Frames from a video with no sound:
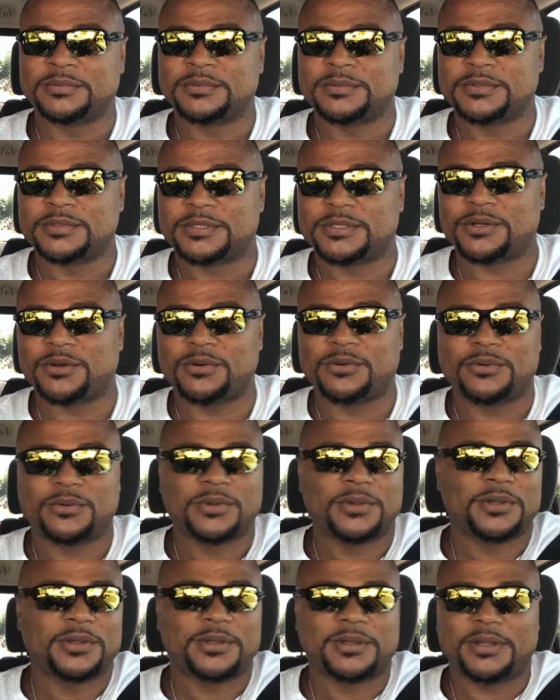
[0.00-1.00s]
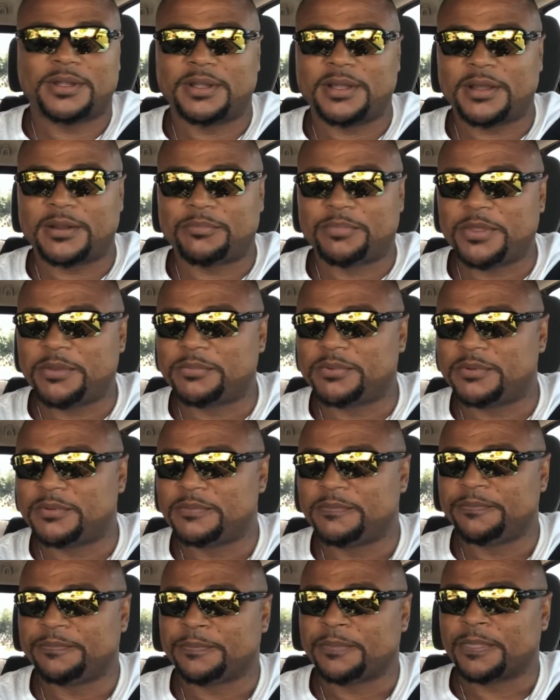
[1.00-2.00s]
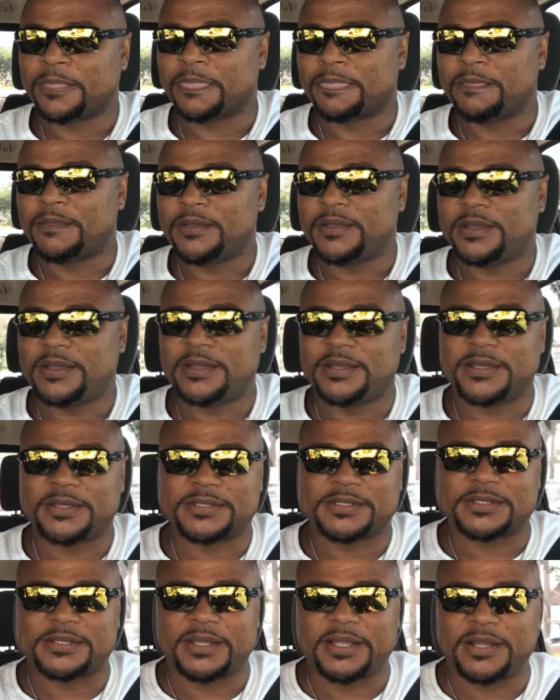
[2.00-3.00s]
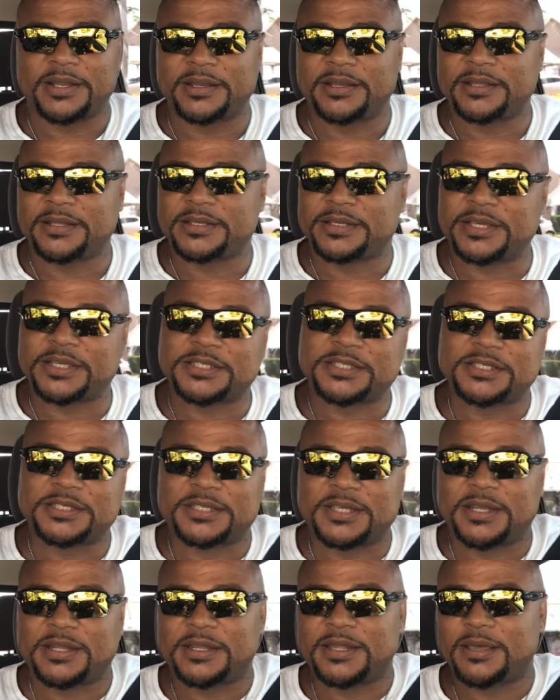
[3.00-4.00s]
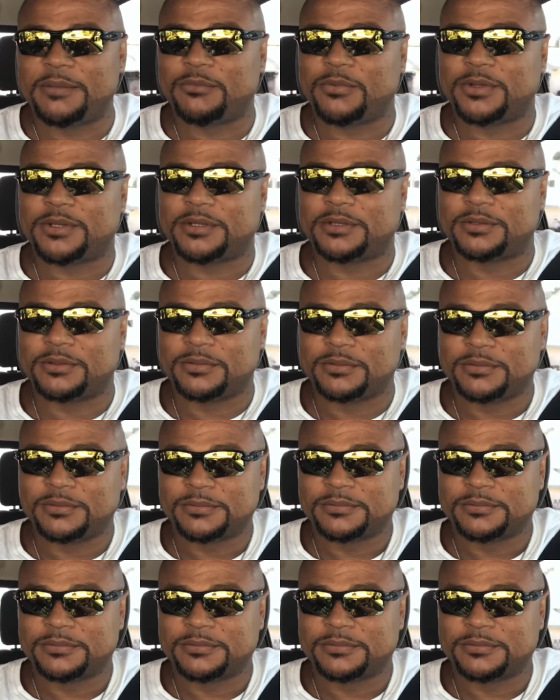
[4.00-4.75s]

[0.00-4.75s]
So a lot of people is letting the addiction tell them what to do.